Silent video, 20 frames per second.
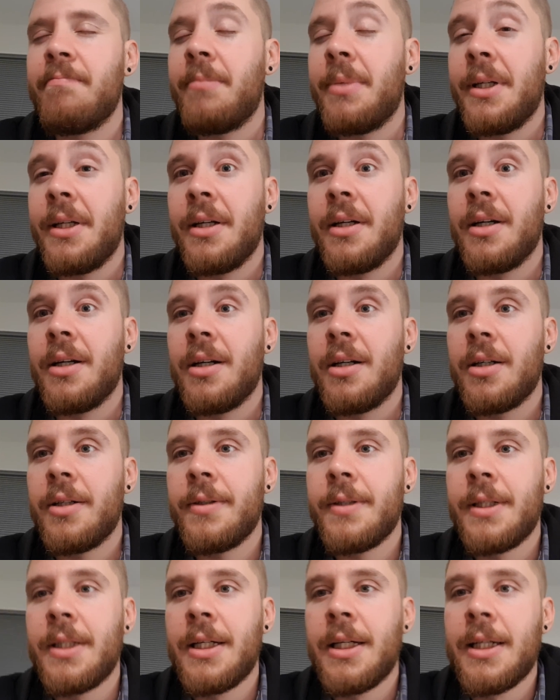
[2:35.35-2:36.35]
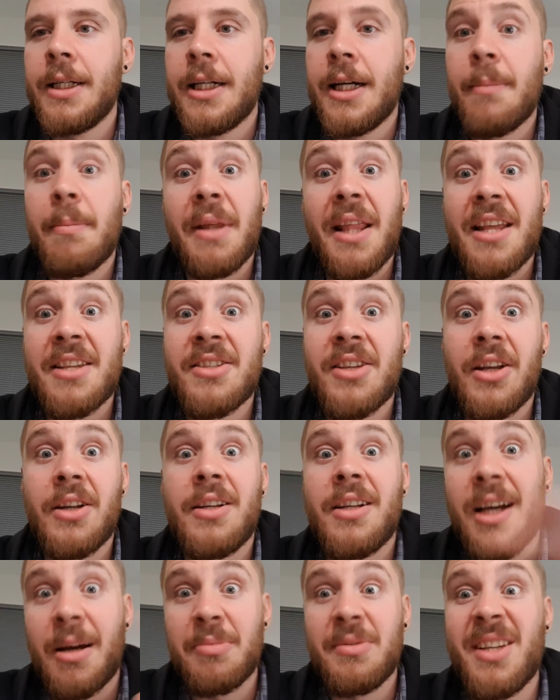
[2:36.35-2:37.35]
Beer. But that's
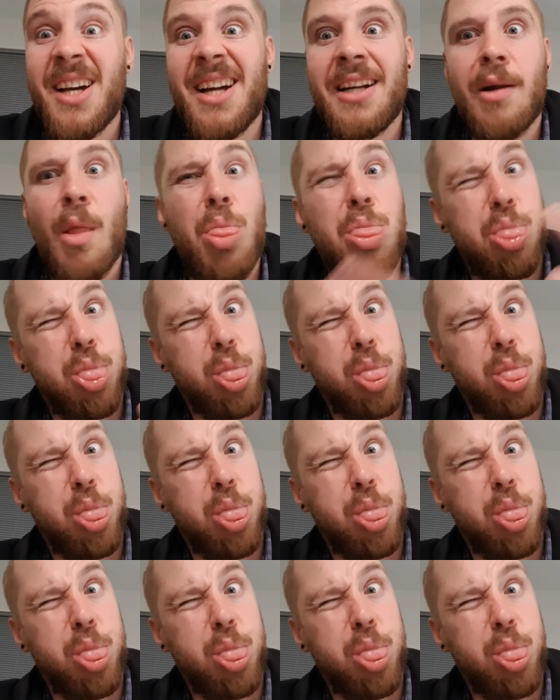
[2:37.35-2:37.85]
it. I'm done.